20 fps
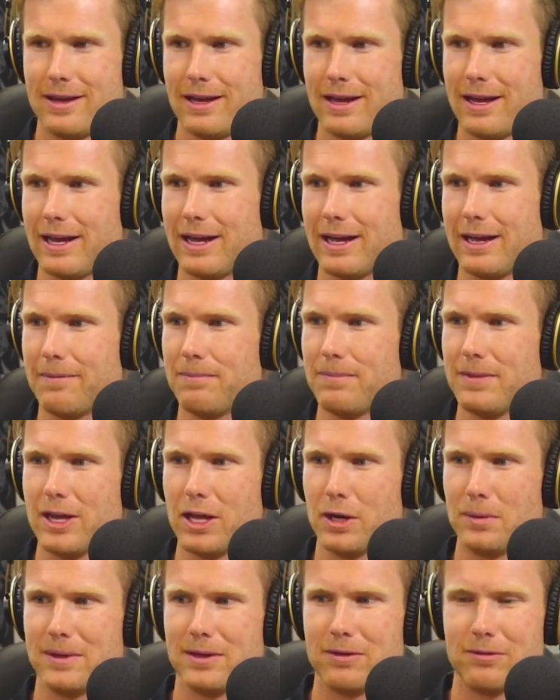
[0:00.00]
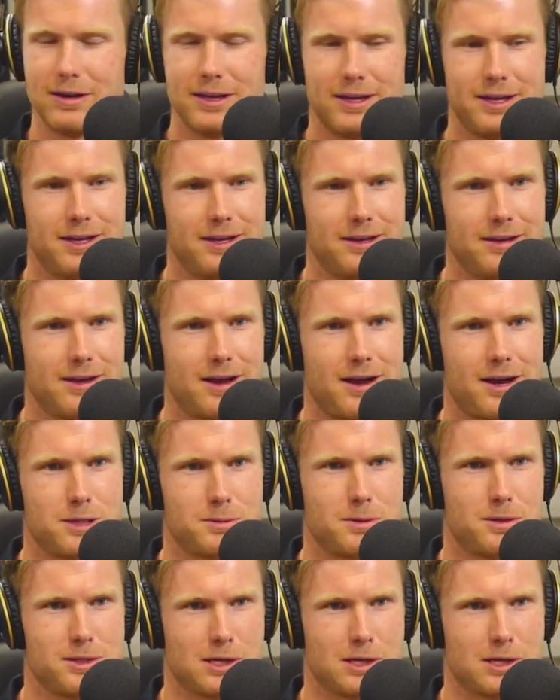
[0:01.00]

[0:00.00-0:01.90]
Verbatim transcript: um, yeah, it'll be really, I suppose,